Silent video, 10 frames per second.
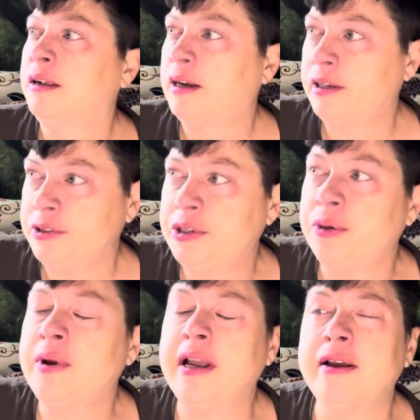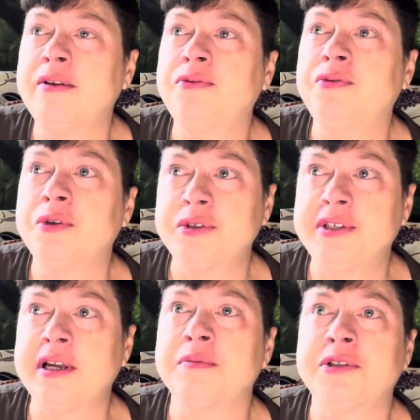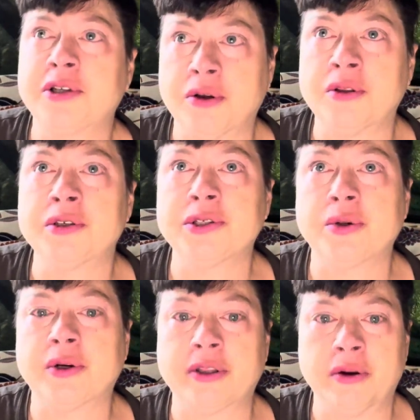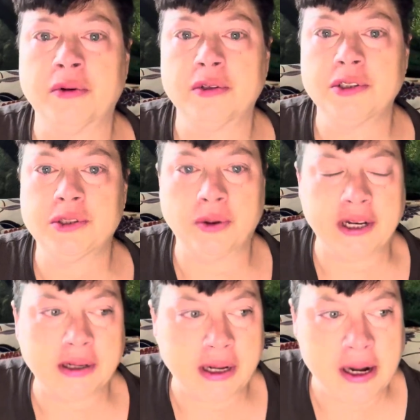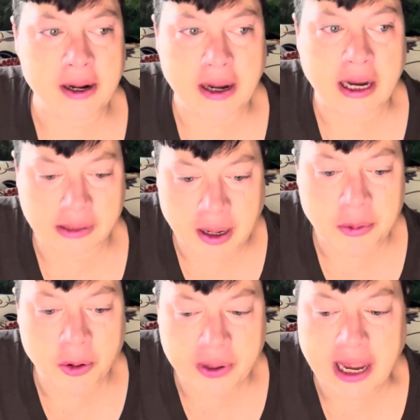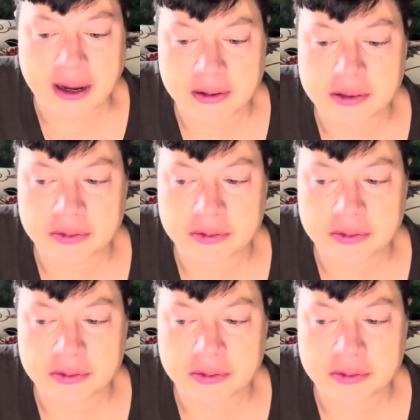I do have food stamps to go to the store though. So I'm okay.